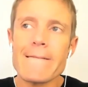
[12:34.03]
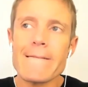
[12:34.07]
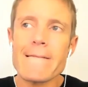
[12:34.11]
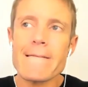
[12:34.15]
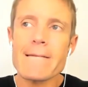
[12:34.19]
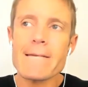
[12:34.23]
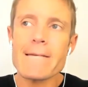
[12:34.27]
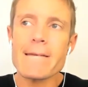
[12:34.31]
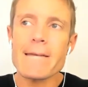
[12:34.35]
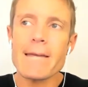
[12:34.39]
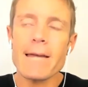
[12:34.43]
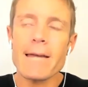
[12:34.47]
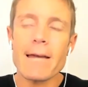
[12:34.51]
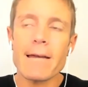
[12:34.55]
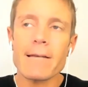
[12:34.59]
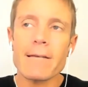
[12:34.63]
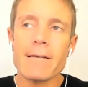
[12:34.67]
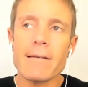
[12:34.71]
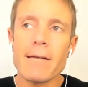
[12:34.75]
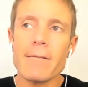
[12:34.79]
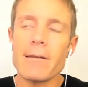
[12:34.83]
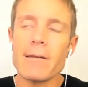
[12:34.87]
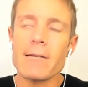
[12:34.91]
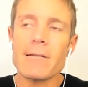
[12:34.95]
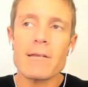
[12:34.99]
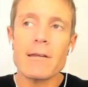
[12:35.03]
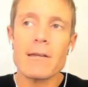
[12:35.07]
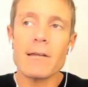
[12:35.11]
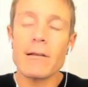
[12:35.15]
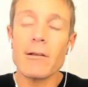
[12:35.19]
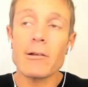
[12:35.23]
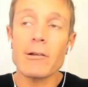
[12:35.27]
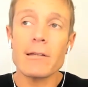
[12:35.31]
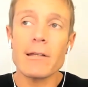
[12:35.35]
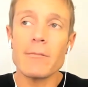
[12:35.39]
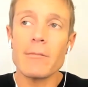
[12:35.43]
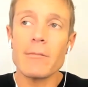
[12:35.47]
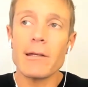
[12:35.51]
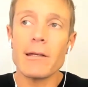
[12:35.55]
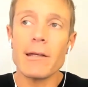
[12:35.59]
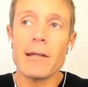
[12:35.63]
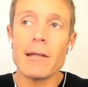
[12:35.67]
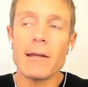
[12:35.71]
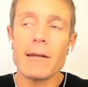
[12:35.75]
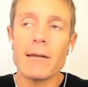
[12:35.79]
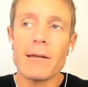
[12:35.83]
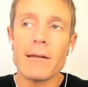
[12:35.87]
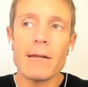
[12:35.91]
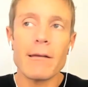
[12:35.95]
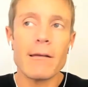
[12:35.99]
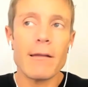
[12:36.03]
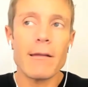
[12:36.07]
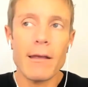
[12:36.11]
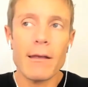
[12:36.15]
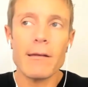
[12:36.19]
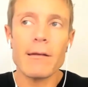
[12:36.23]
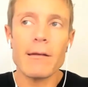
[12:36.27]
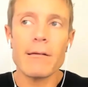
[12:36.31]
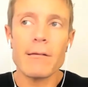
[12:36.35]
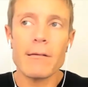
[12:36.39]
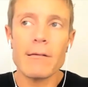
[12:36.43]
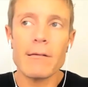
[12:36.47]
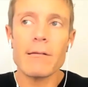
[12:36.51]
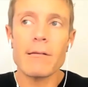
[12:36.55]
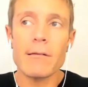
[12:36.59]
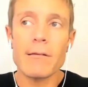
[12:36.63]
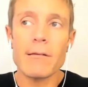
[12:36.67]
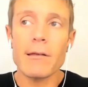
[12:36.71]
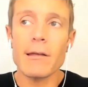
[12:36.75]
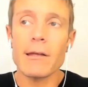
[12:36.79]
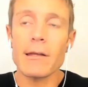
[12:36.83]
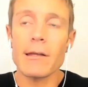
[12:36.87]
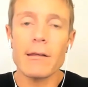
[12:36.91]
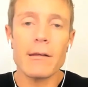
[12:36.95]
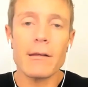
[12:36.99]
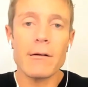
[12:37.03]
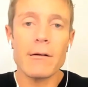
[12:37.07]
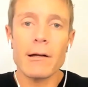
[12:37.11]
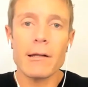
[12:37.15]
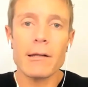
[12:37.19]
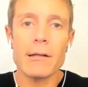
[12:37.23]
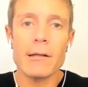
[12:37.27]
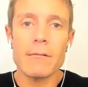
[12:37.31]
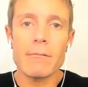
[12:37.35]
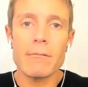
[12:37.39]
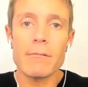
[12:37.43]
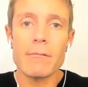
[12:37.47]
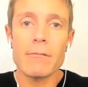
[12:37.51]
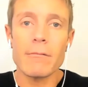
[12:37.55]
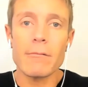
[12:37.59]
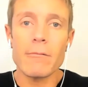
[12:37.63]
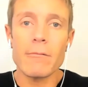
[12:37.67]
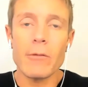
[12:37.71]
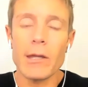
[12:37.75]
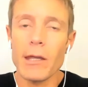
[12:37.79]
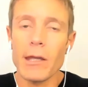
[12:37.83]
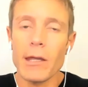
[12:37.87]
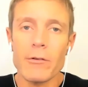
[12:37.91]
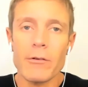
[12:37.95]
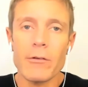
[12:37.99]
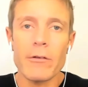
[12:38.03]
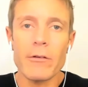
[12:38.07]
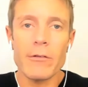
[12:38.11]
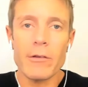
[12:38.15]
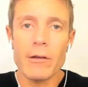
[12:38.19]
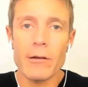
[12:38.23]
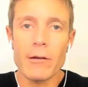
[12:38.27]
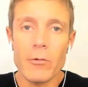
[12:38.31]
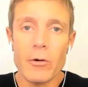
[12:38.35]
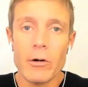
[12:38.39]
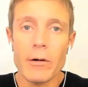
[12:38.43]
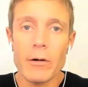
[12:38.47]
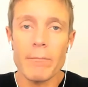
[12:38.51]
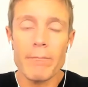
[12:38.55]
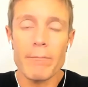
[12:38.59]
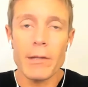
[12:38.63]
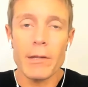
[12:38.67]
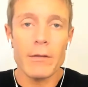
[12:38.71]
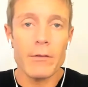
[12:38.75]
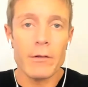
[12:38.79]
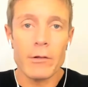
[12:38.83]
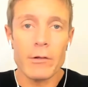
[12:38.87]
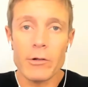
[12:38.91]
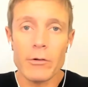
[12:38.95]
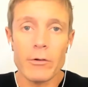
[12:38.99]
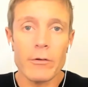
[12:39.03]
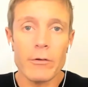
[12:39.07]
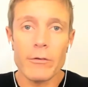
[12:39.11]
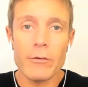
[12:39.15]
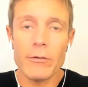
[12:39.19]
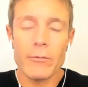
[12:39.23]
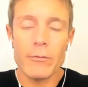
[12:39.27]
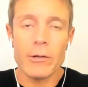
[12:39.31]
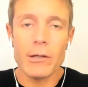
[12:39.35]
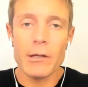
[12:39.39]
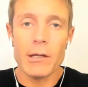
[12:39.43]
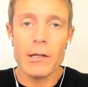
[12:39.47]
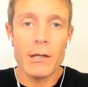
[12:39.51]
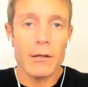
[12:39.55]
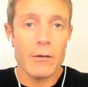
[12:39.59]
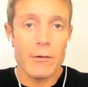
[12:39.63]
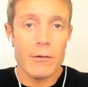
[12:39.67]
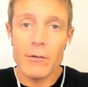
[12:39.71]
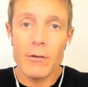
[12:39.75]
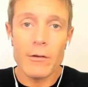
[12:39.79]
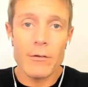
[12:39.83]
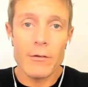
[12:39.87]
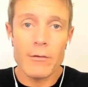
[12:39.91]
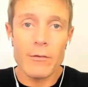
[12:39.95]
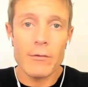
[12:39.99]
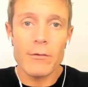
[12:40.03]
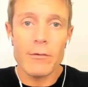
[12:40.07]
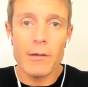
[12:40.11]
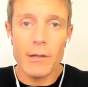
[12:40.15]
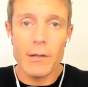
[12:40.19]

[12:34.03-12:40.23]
yeah, I mean, she looked at me, and it's like, we can't do this anymore. Me and the girls, we can't do this.